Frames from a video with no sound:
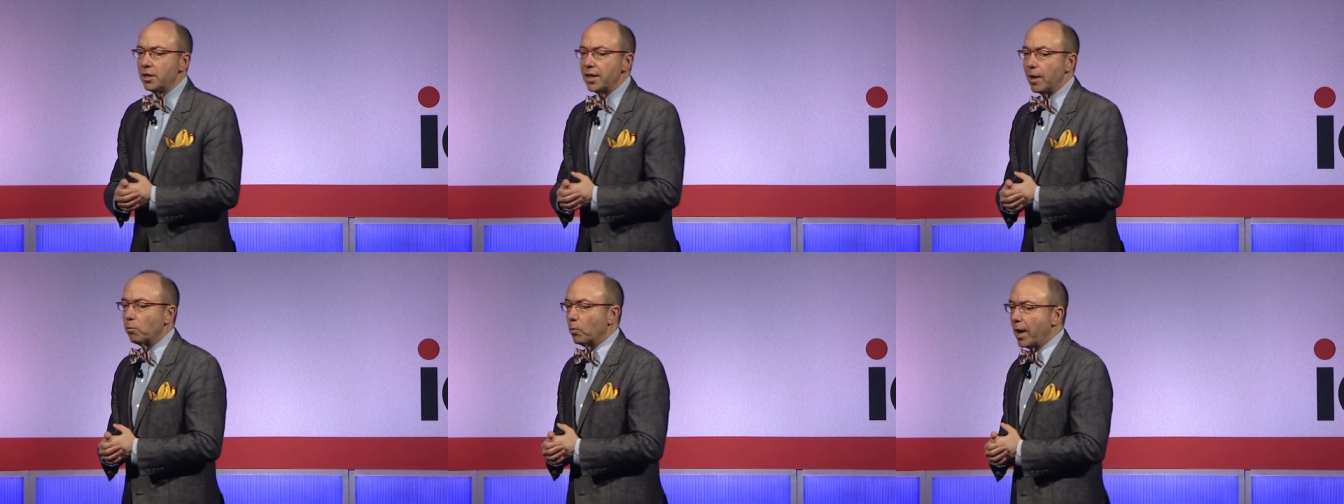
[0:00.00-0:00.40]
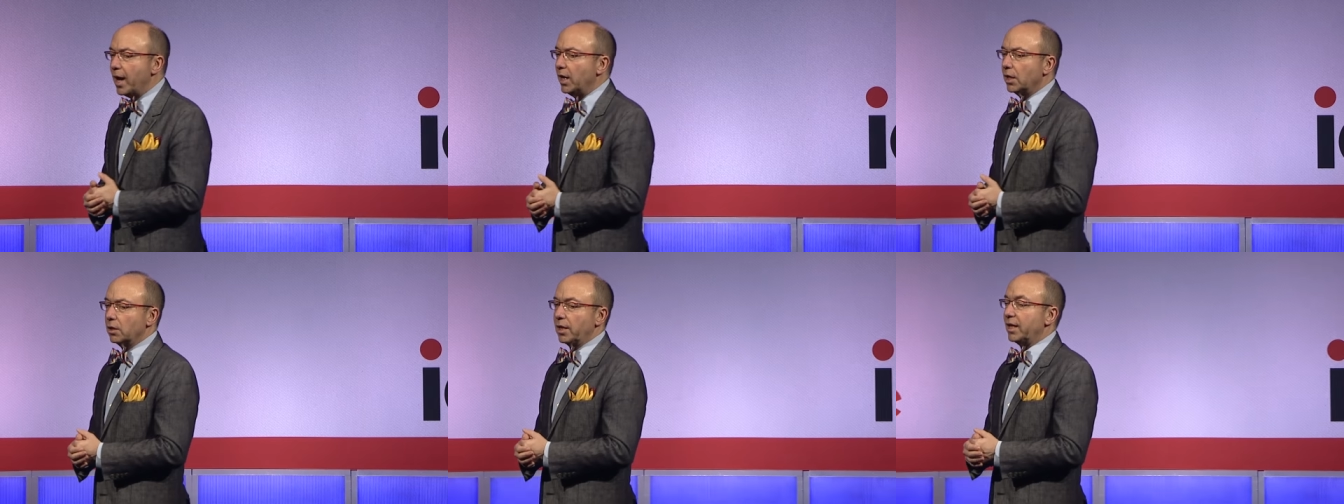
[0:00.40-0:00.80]
that
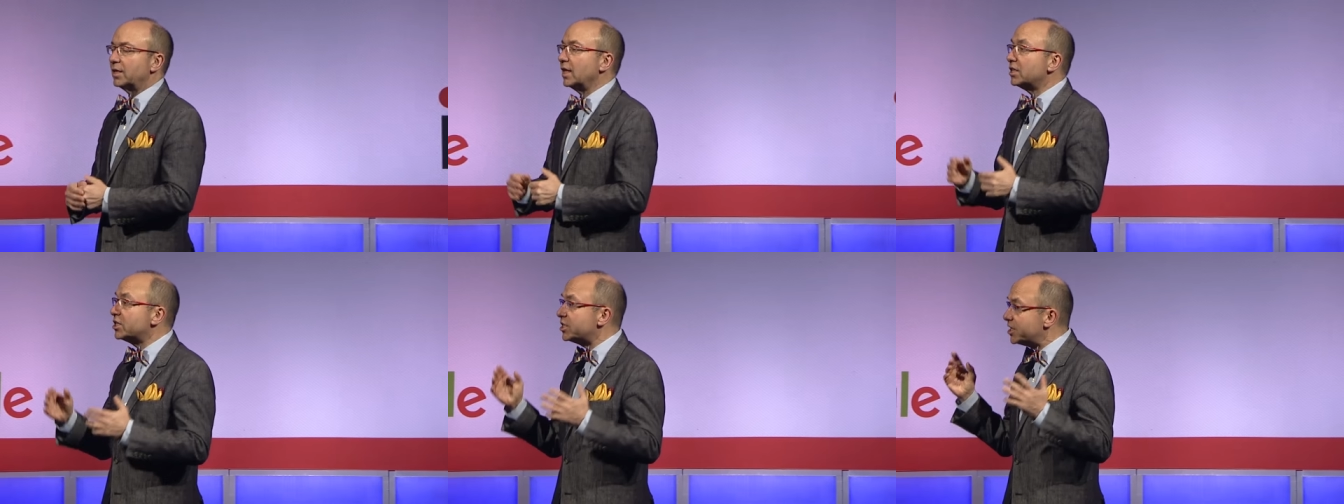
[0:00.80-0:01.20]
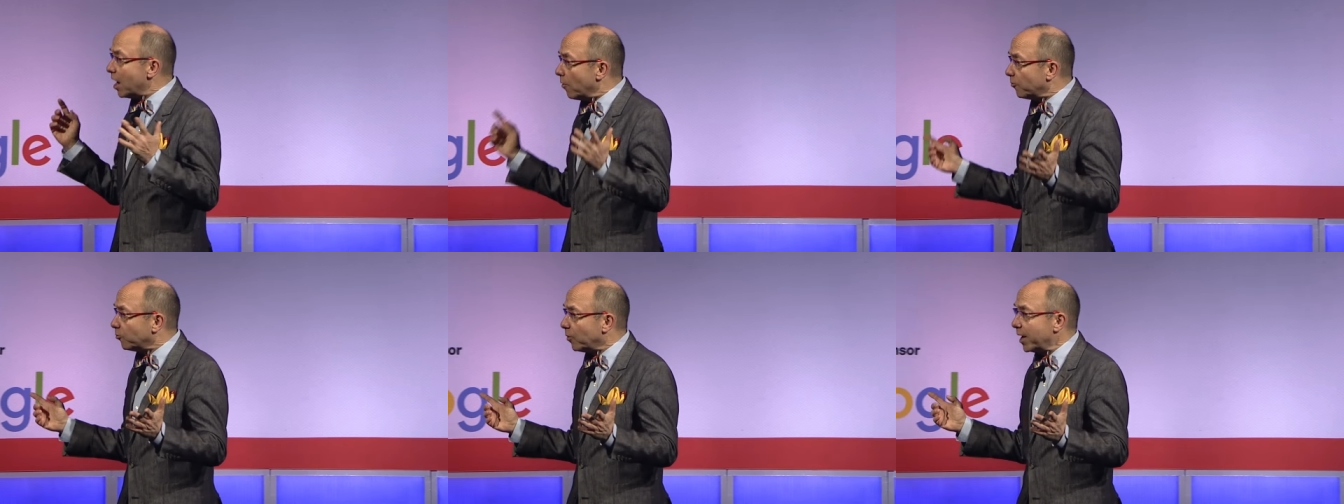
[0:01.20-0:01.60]
regulate, that
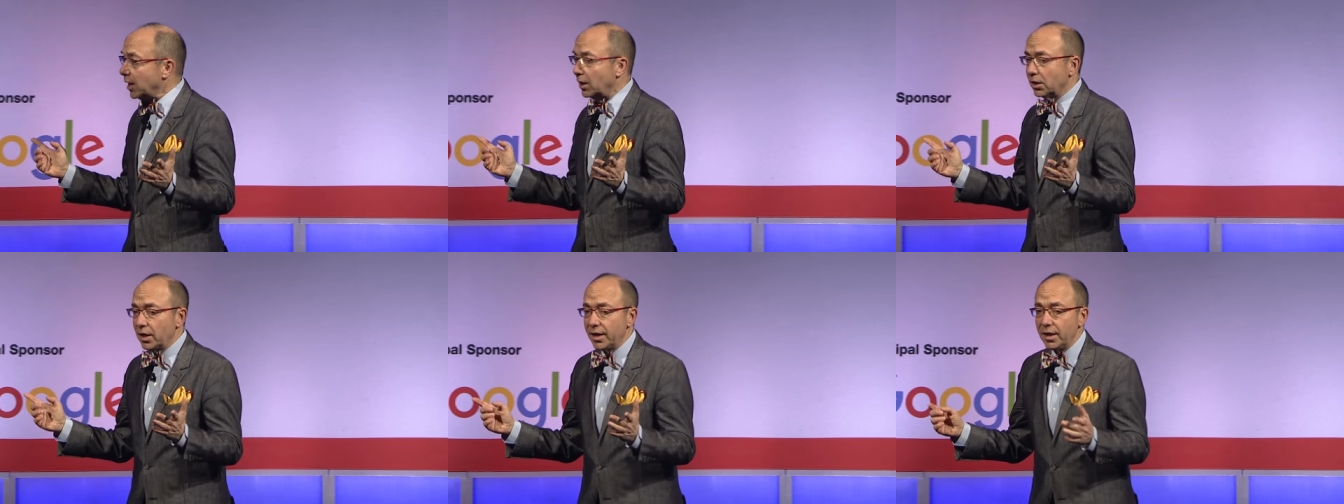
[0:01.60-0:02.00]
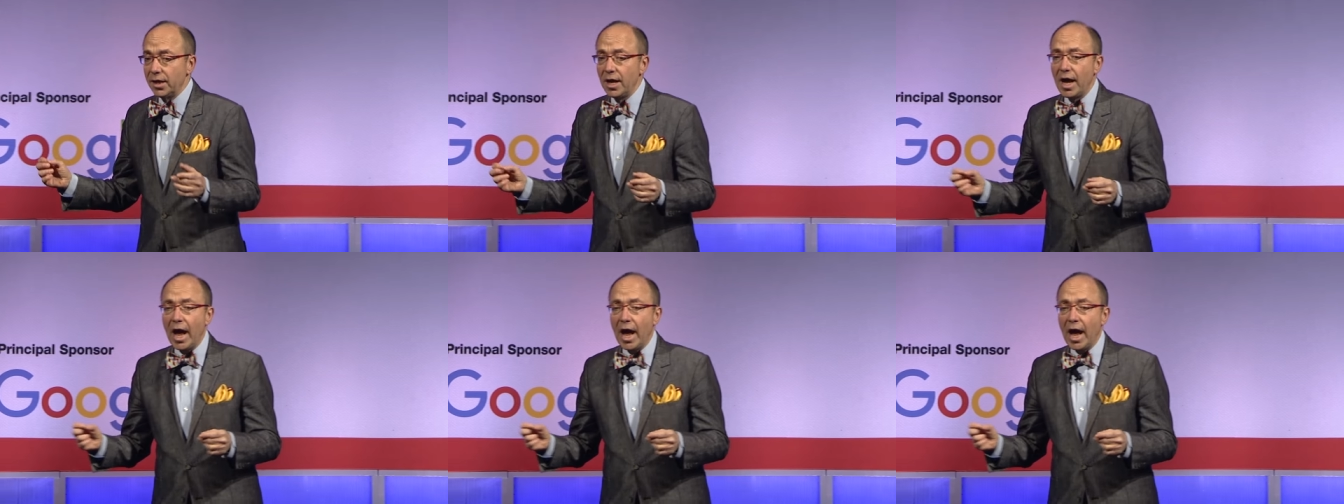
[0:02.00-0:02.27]
self regulate